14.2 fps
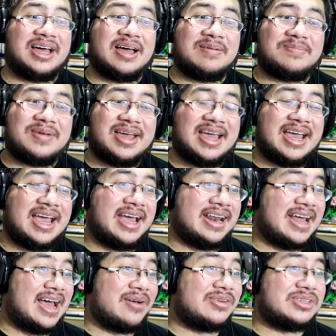up,
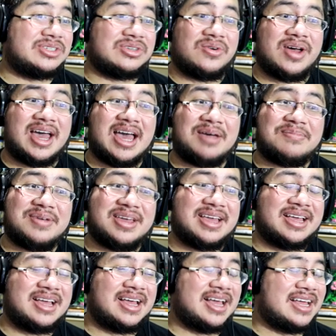and I was so happy
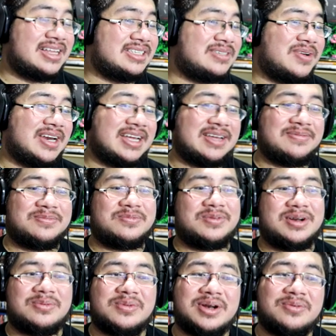when it
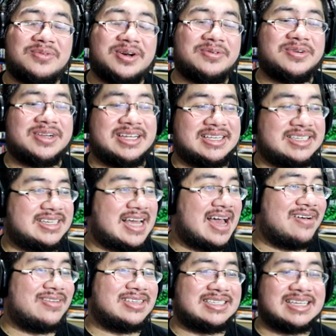when it re-released.
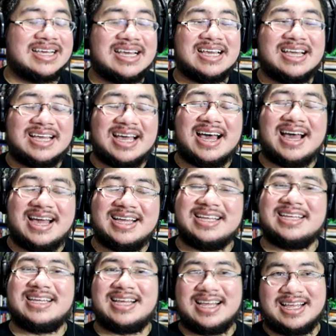I was, I,
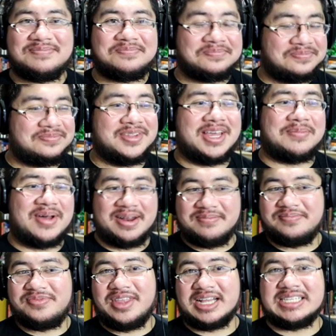come on,
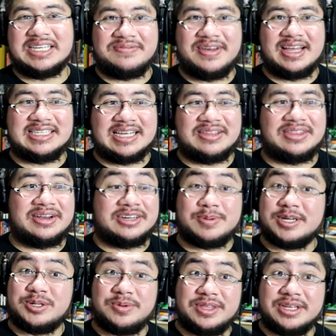DuckTale fans out there,
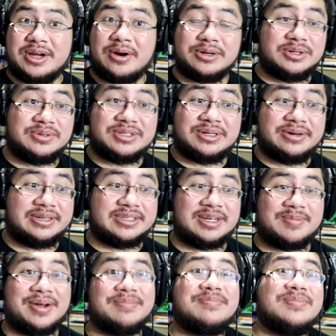especially with the cartoon series.
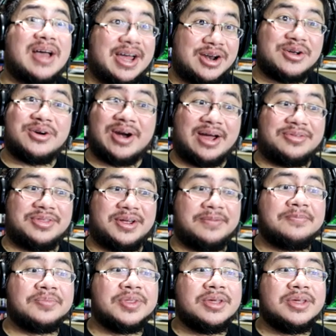Come on. I know you're out there.